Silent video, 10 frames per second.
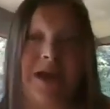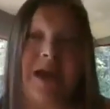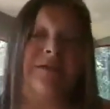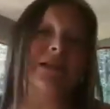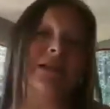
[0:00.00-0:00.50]

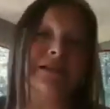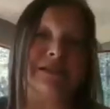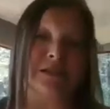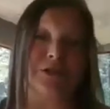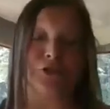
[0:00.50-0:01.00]
and the last
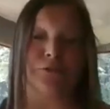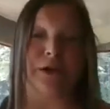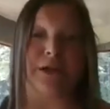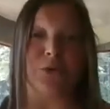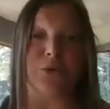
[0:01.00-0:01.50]
thing on your
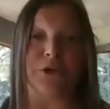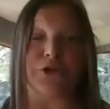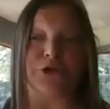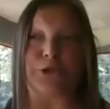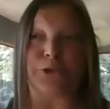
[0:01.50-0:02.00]
mind you want to
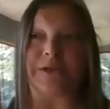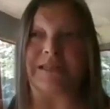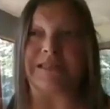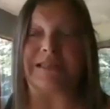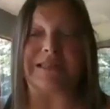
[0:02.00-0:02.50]
do
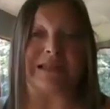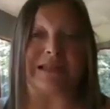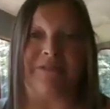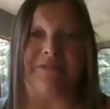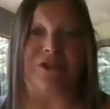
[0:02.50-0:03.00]
is to
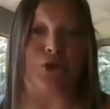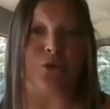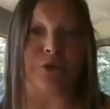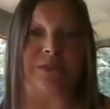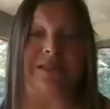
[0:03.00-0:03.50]
have
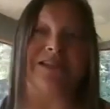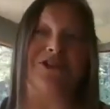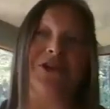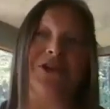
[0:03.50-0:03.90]
intercourse, and then you